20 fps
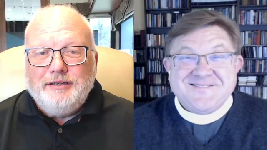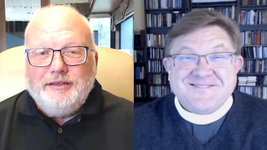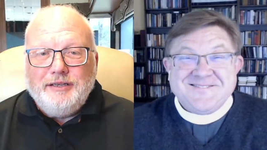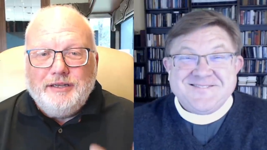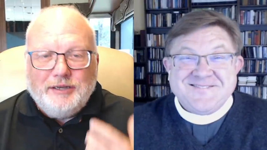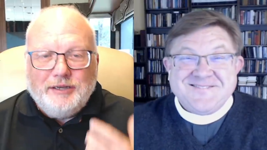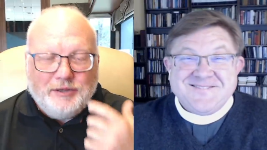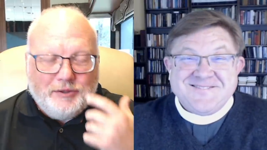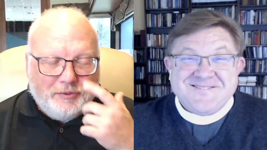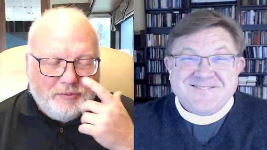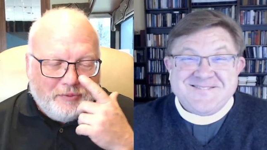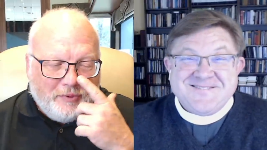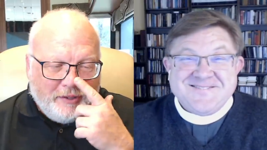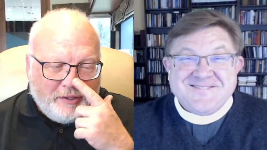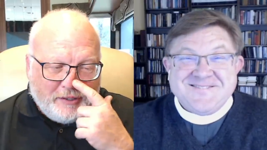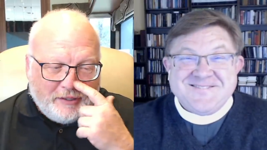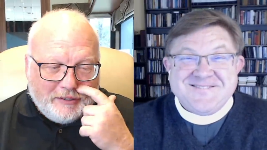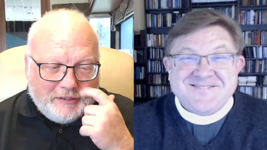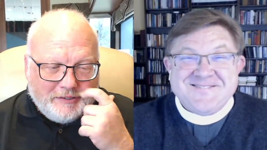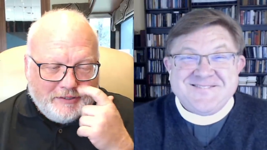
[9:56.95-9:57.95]
Speaker 1: you know,
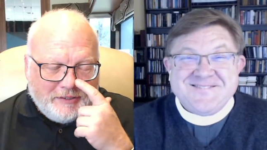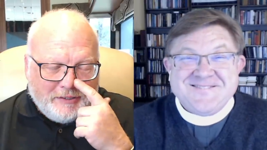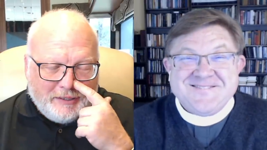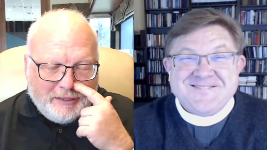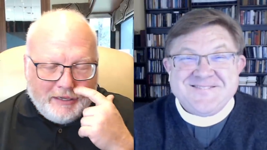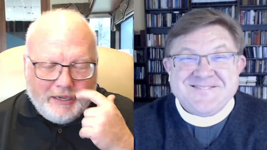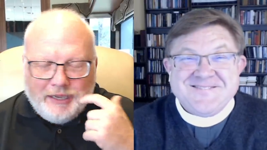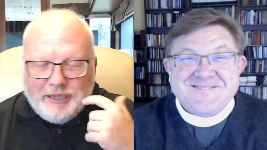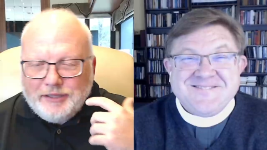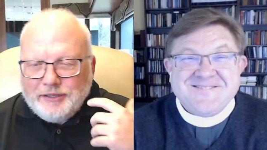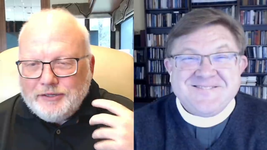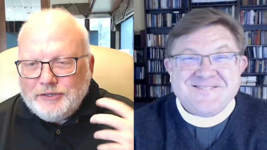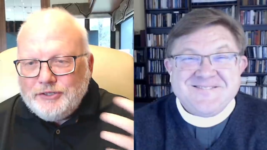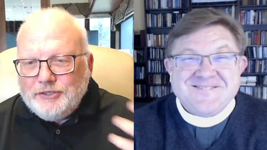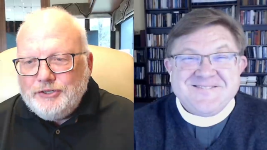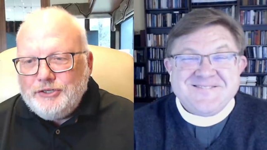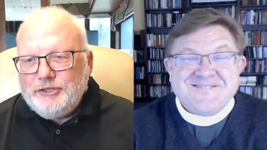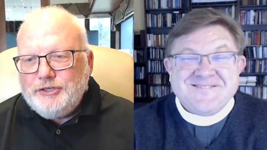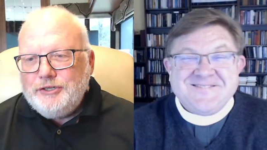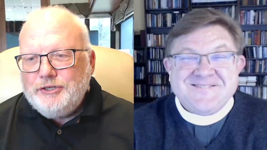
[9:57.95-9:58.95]
whether it's an
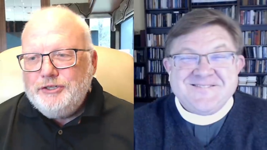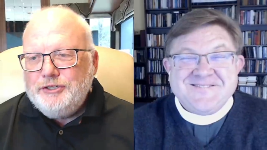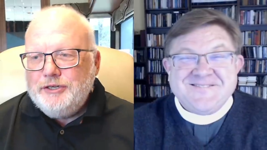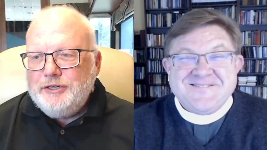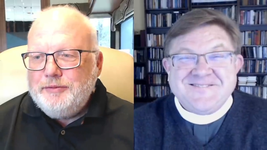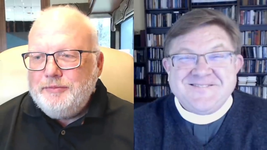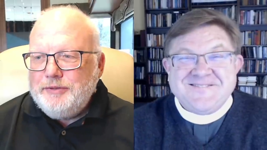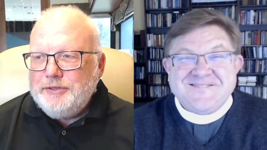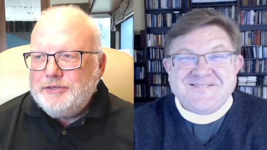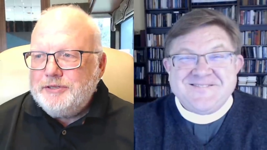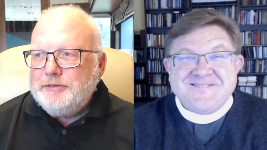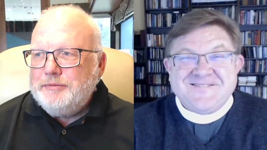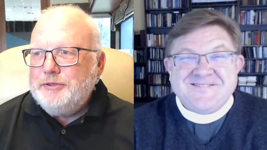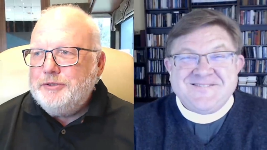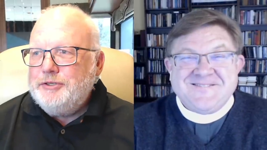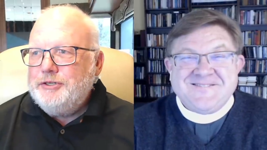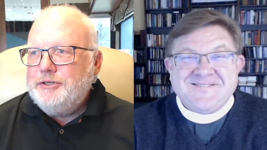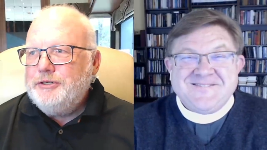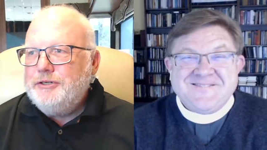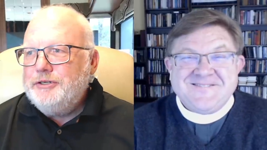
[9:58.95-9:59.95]
Anglican church, an Episcopal
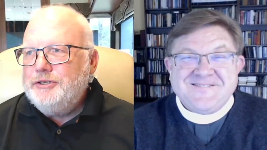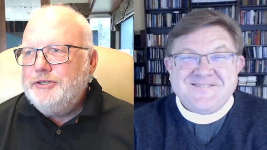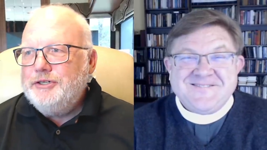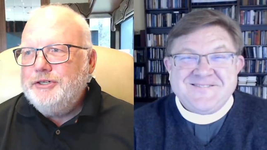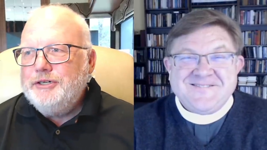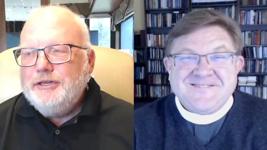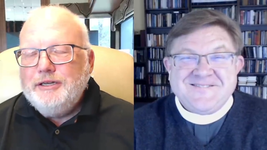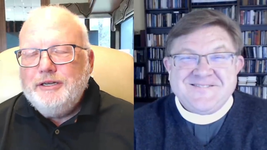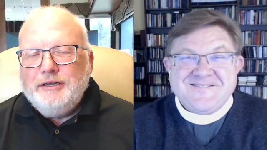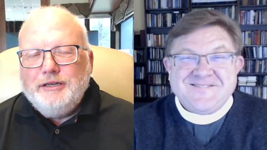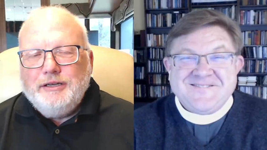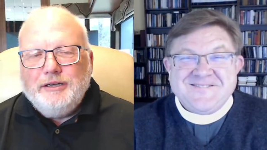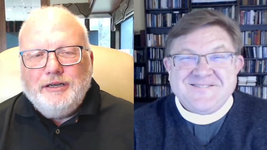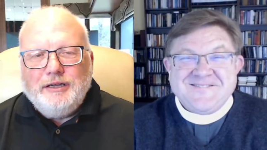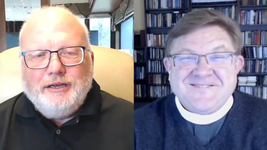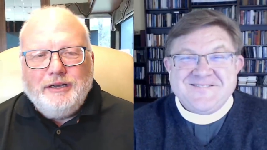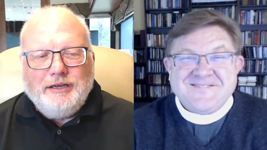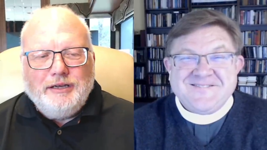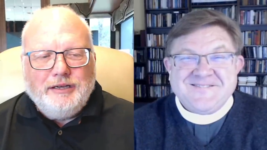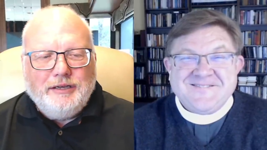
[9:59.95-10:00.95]
church,
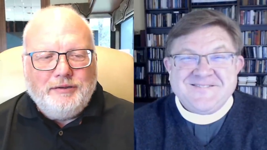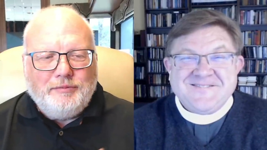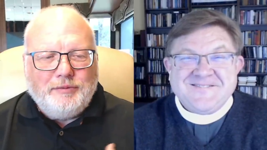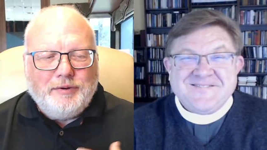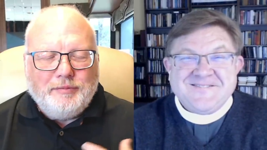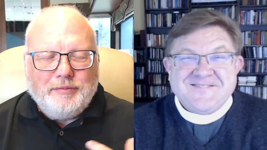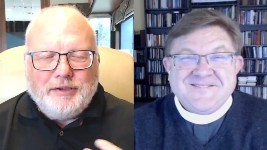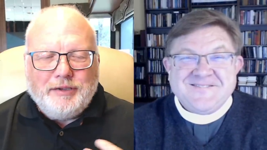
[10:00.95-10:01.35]
Roman